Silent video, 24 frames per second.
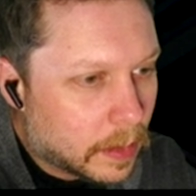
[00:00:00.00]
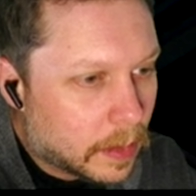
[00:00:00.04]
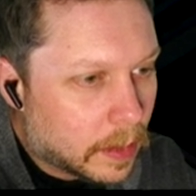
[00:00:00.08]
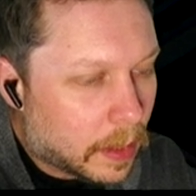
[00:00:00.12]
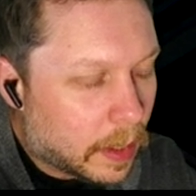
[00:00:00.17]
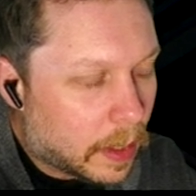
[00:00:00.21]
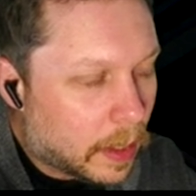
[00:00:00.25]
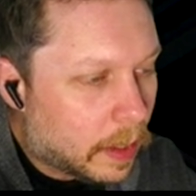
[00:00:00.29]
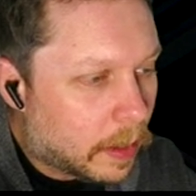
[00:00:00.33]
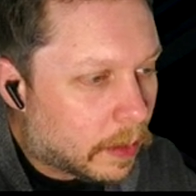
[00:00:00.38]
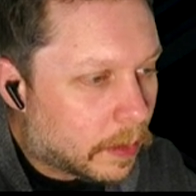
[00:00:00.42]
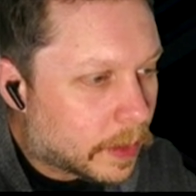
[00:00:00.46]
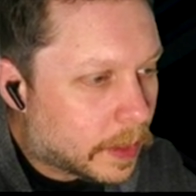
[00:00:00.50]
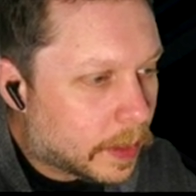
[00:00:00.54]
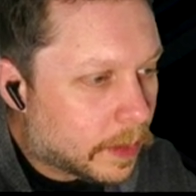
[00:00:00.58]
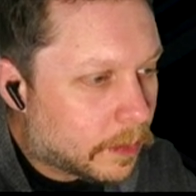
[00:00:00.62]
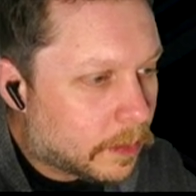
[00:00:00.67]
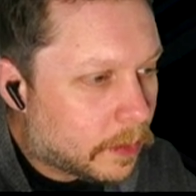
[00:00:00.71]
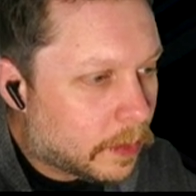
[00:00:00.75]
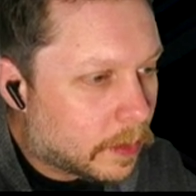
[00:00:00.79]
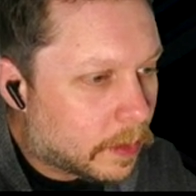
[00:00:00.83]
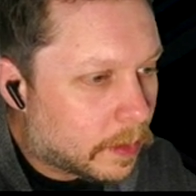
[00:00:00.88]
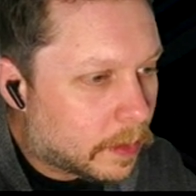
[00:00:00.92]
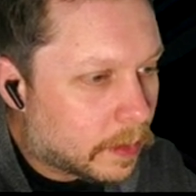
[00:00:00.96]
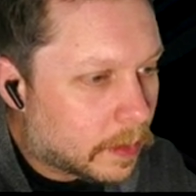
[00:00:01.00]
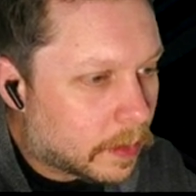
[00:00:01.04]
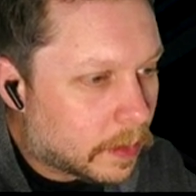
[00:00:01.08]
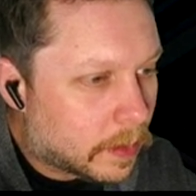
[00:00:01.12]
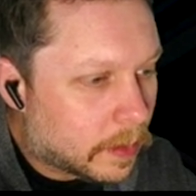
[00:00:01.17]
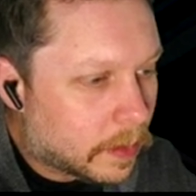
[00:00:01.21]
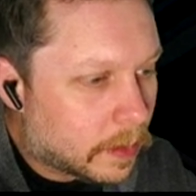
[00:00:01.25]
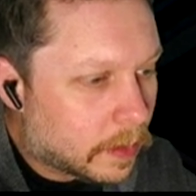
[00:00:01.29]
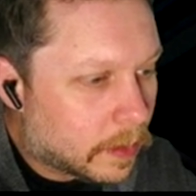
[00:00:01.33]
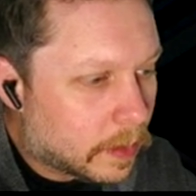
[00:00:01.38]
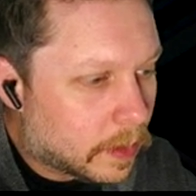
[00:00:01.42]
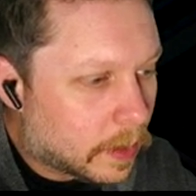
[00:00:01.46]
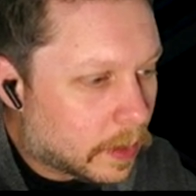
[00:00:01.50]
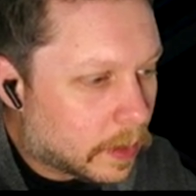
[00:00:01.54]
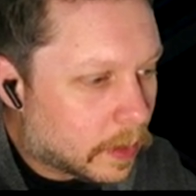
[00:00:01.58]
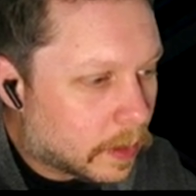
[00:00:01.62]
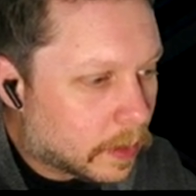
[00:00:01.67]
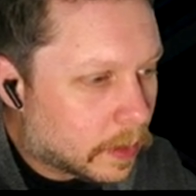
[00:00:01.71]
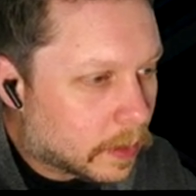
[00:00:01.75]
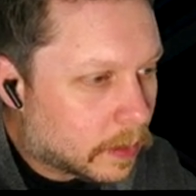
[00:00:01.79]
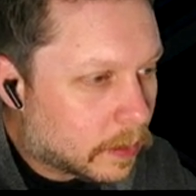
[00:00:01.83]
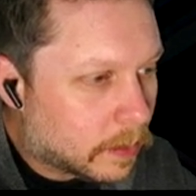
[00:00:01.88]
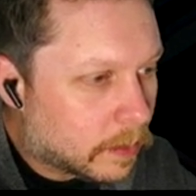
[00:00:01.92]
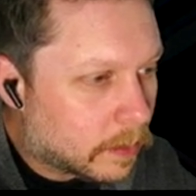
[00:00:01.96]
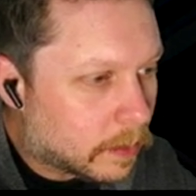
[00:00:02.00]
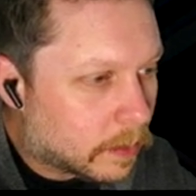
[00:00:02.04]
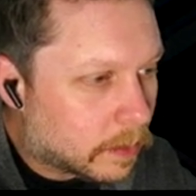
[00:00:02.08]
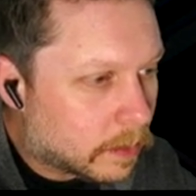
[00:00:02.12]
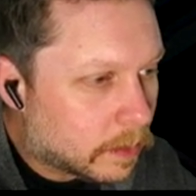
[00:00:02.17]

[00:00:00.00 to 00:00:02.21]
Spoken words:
Oh, it gives you... cool.